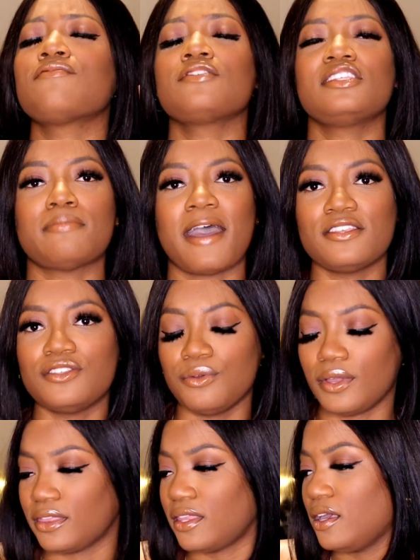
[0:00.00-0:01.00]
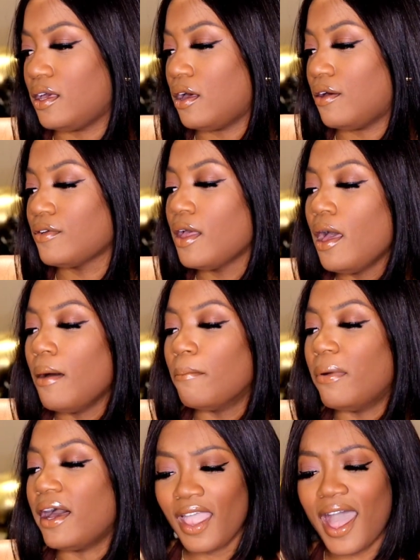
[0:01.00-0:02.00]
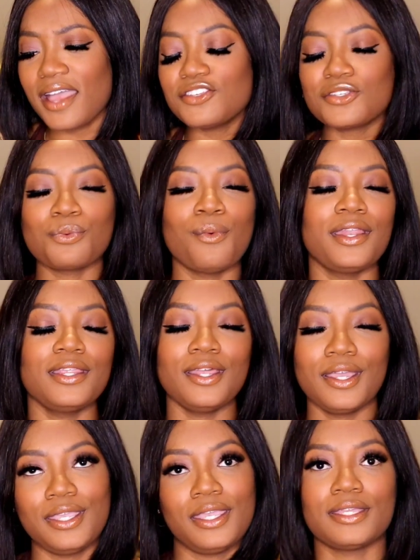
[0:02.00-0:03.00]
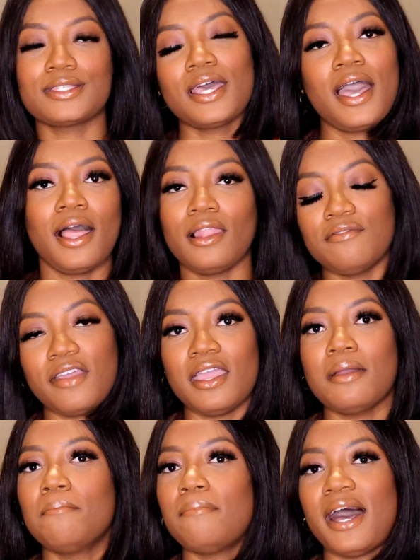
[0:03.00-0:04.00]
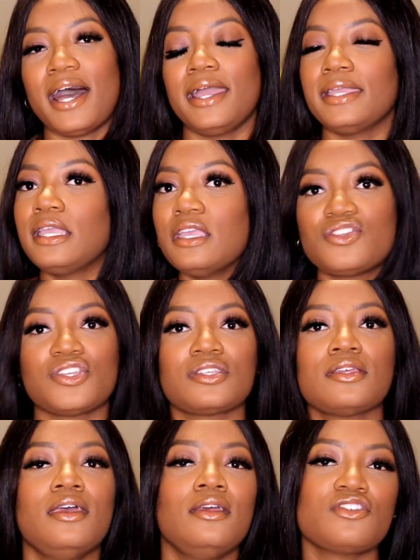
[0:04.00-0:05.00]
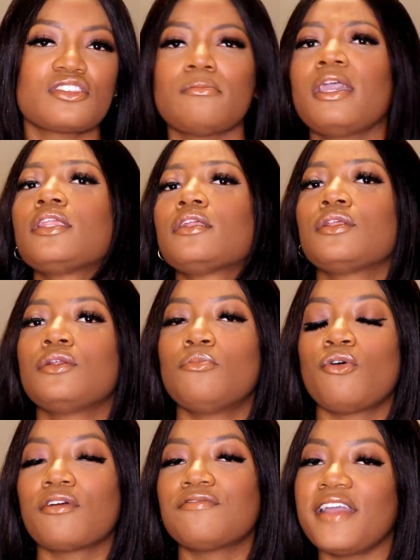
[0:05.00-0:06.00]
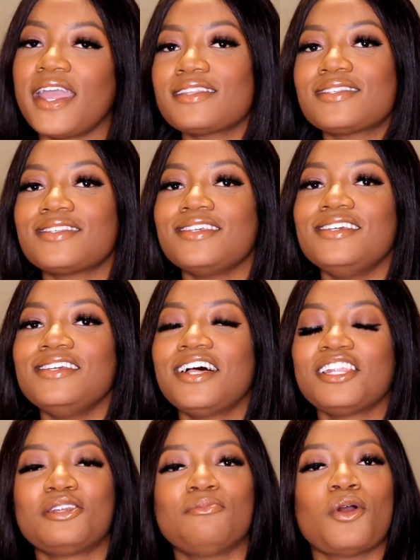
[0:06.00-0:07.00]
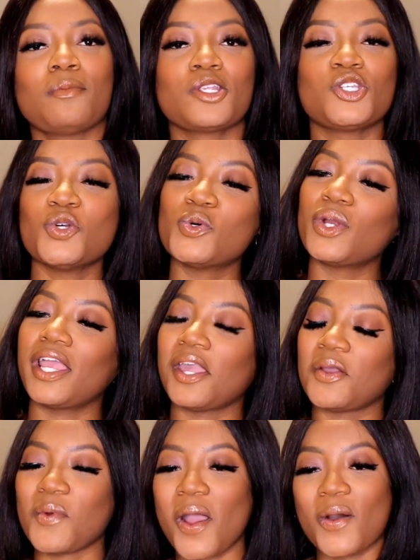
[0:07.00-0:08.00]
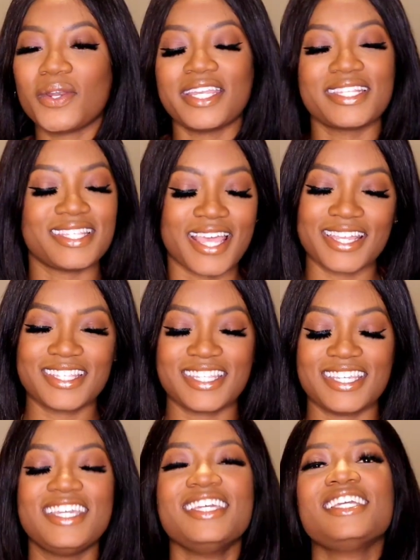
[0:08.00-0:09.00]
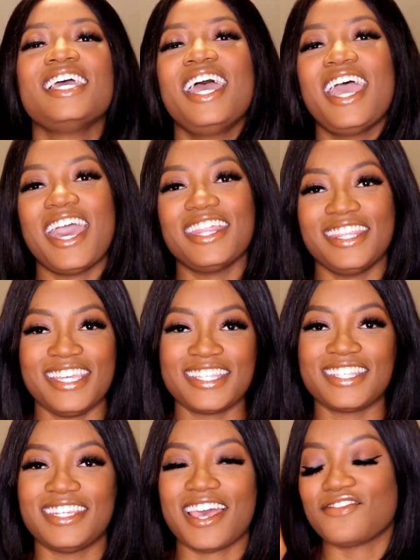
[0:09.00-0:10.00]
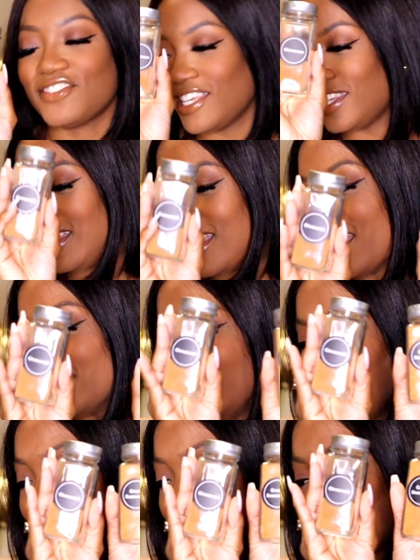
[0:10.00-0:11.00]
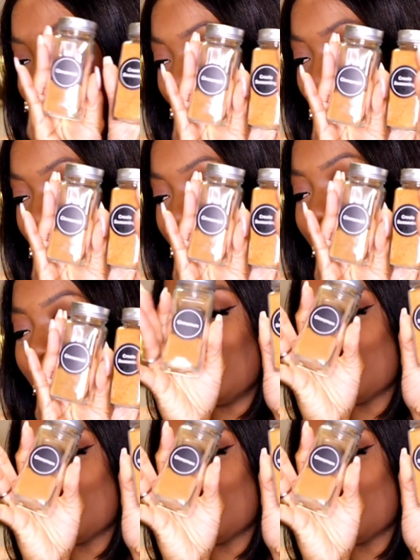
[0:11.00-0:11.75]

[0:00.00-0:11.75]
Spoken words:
every spice you can think of. But I just wanted, again, to elevate my kitchen, just make it a little more fancy, a little more mature and grown and sexy. And these definitely did it for me.